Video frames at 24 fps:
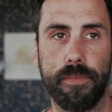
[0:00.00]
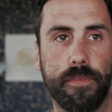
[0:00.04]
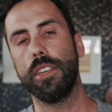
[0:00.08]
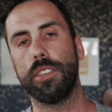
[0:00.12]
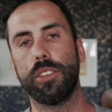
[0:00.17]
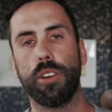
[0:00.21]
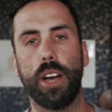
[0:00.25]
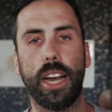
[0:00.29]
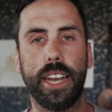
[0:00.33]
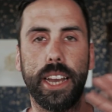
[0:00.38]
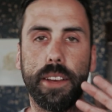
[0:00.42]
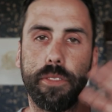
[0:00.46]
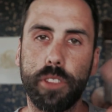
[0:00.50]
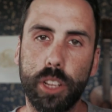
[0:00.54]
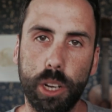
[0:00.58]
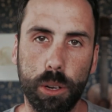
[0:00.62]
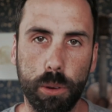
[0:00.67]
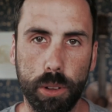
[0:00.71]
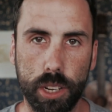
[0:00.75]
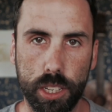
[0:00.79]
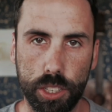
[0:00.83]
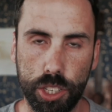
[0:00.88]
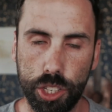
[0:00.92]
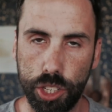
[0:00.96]
So I definitely
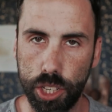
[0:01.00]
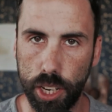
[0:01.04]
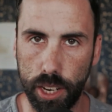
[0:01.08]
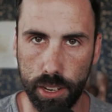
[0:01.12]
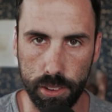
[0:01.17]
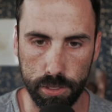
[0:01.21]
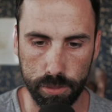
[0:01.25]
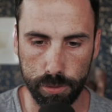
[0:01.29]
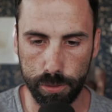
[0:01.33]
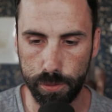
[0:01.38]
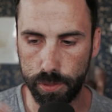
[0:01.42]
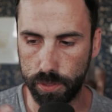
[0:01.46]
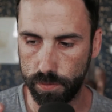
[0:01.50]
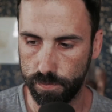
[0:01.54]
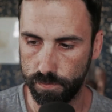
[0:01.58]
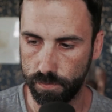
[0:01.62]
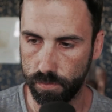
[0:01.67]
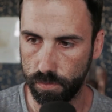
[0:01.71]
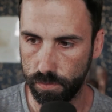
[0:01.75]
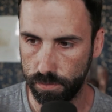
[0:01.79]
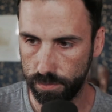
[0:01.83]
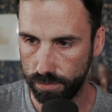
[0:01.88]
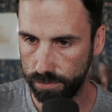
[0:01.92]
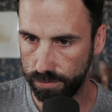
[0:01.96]
don't want to shove
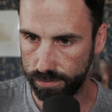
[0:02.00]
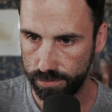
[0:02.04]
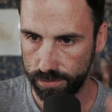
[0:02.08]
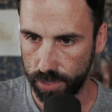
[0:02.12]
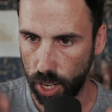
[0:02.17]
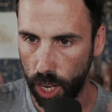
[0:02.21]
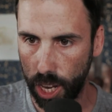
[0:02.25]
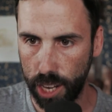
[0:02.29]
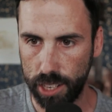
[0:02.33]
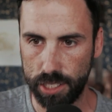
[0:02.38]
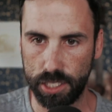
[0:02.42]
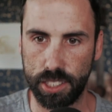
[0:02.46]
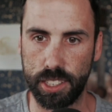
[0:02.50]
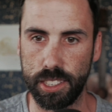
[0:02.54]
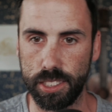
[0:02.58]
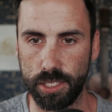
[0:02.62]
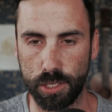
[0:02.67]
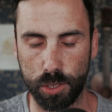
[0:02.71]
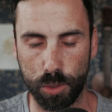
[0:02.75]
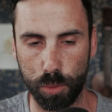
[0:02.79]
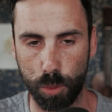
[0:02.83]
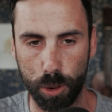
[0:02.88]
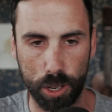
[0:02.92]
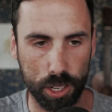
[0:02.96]

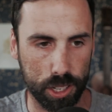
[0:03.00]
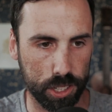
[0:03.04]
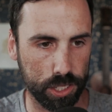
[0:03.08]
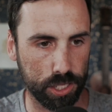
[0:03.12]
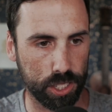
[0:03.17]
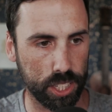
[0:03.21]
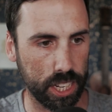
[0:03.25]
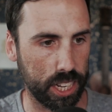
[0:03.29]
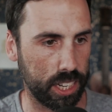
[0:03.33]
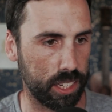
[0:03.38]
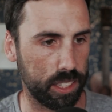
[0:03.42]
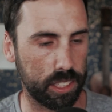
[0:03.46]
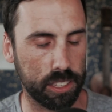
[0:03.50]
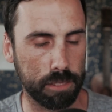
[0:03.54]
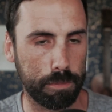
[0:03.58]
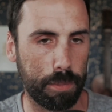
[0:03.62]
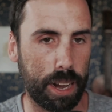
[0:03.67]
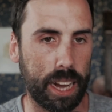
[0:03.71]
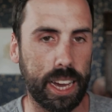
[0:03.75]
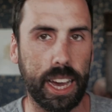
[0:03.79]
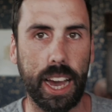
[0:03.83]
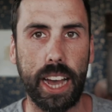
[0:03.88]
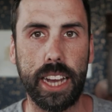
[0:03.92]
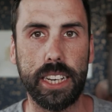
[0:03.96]
Austin's words into
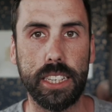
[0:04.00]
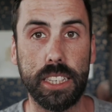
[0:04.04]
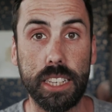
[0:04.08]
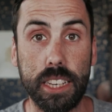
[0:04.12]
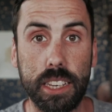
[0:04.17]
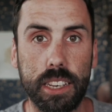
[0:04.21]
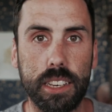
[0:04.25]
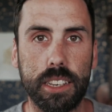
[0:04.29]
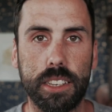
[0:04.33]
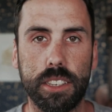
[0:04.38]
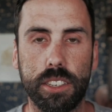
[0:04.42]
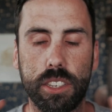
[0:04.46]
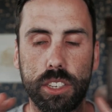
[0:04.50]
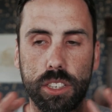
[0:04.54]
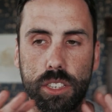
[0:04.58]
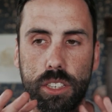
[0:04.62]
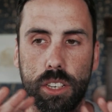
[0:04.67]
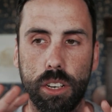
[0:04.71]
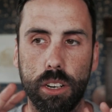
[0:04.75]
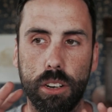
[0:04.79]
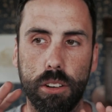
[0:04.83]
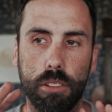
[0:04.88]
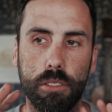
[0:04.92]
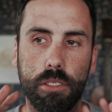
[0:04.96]
my ideas.
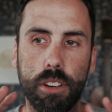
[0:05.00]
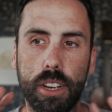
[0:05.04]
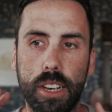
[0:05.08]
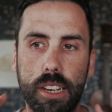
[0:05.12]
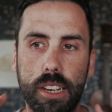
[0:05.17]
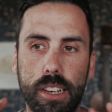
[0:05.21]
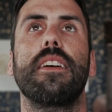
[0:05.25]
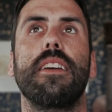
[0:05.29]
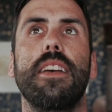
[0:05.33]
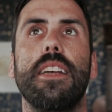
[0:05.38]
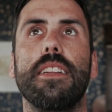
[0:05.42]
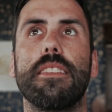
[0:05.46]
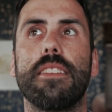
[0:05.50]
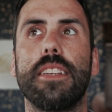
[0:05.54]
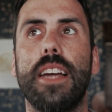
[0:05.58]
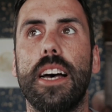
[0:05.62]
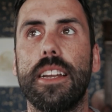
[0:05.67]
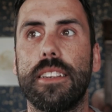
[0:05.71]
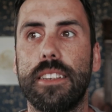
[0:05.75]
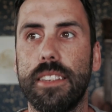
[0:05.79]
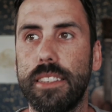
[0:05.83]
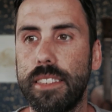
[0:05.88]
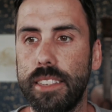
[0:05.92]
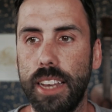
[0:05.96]
So it's
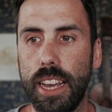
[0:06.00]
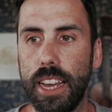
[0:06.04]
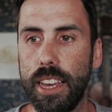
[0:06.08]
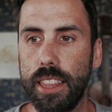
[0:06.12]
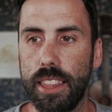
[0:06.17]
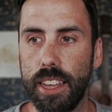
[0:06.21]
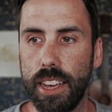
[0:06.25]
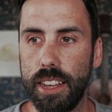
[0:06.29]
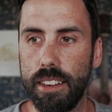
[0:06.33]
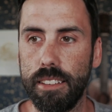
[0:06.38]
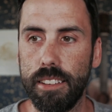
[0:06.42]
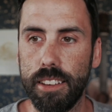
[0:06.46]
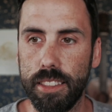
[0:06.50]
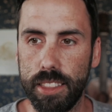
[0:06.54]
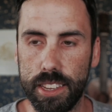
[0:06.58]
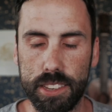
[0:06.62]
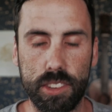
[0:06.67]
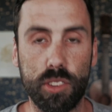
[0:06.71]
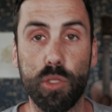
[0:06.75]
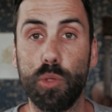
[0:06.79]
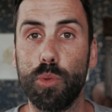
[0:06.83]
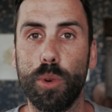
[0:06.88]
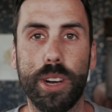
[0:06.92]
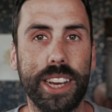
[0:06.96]
not to say that
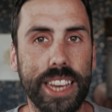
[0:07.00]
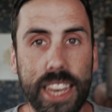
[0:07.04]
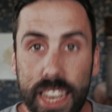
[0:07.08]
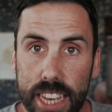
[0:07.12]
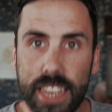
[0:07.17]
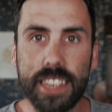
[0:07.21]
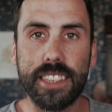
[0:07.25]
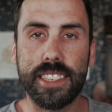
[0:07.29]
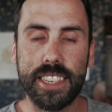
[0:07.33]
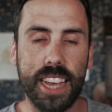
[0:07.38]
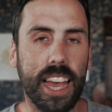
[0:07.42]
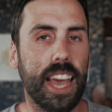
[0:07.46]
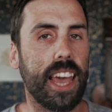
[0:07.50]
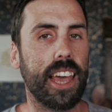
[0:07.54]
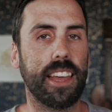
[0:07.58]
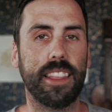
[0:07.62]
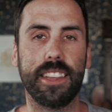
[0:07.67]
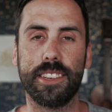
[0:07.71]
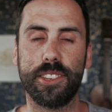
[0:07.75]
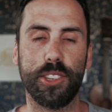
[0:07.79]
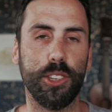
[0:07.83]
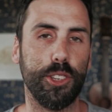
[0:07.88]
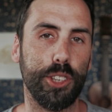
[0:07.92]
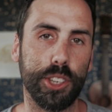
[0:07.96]
this is what he's saying.
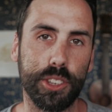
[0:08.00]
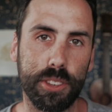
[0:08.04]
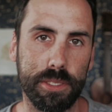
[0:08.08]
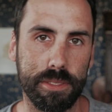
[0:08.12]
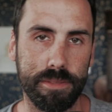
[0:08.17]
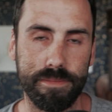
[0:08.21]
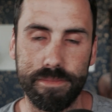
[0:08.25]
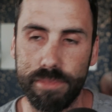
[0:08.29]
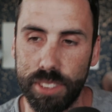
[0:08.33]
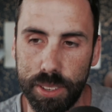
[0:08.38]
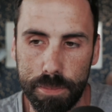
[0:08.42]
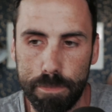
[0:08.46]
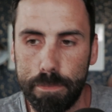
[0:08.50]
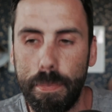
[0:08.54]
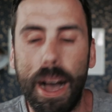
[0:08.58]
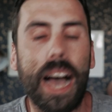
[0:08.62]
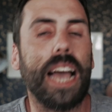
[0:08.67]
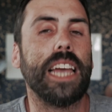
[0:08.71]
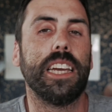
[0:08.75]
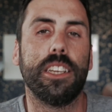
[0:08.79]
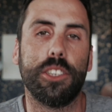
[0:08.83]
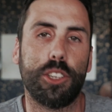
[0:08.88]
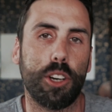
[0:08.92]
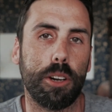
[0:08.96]
This is just
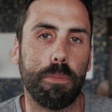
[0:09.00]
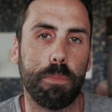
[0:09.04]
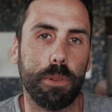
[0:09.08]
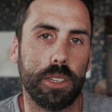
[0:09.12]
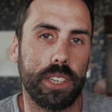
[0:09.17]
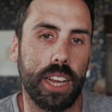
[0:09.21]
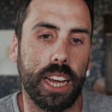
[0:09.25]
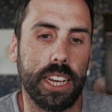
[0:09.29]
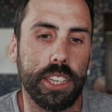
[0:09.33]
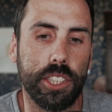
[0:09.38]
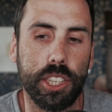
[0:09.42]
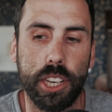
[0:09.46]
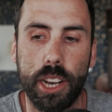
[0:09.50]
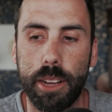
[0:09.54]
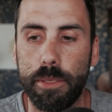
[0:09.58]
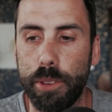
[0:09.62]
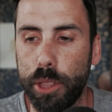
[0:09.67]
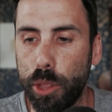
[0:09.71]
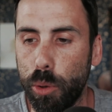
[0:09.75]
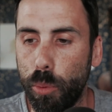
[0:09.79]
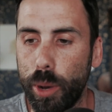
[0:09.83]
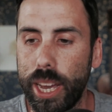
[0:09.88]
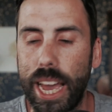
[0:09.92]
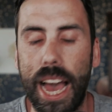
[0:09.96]
my interpretation of
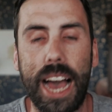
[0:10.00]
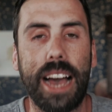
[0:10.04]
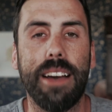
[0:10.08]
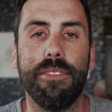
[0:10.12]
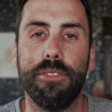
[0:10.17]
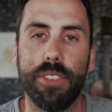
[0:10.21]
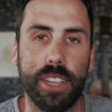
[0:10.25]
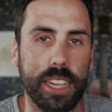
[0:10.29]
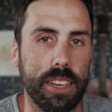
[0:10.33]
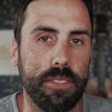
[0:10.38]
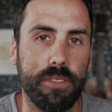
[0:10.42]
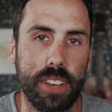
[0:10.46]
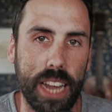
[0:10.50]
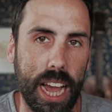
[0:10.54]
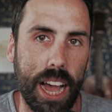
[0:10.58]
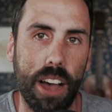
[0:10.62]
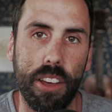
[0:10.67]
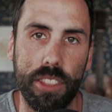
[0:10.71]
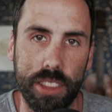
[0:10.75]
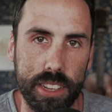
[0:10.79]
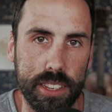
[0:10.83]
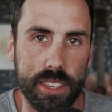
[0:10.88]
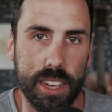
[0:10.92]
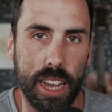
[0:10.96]
it, the way I've lived
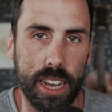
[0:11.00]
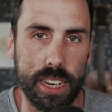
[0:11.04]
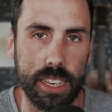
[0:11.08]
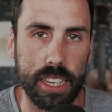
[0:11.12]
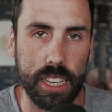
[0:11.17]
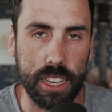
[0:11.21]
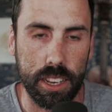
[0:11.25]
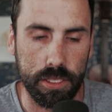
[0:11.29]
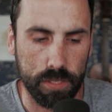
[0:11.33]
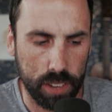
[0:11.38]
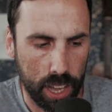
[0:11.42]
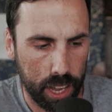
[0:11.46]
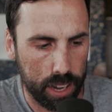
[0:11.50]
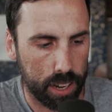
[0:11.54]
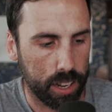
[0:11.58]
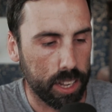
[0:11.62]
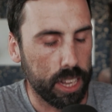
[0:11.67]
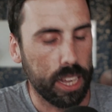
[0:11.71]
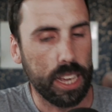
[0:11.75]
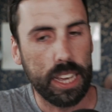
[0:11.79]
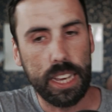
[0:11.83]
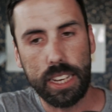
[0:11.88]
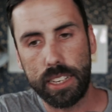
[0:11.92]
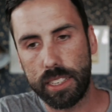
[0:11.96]
out this idea of kind of
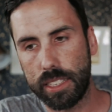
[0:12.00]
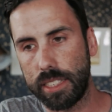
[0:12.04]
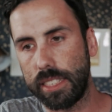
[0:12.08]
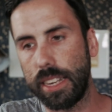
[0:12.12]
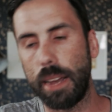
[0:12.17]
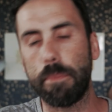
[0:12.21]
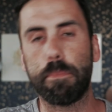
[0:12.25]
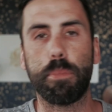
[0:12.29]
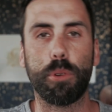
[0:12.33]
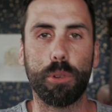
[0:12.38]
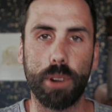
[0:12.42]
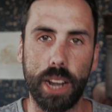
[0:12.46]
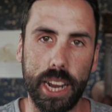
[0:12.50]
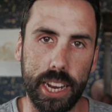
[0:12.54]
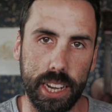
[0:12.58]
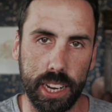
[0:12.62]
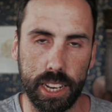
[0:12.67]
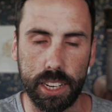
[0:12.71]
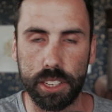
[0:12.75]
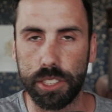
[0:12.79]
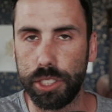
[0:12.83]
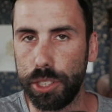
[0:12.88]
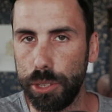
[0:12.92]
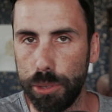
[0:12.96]

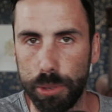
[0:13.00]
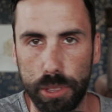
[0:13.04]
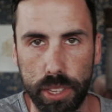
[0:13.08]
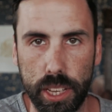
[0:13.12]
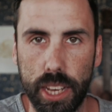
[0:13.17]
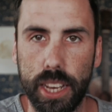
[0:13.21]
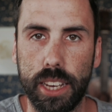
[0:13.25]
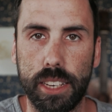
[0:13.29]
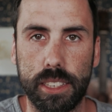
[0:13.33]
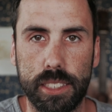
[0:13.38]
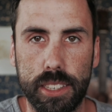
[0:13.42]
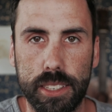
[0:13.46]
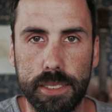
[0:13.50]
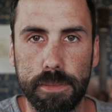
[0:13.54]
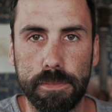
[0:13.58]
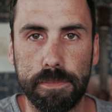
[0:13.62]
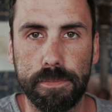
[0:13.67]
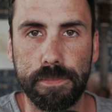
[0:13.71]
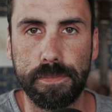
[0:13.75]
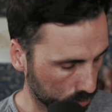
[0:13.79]
separating two things.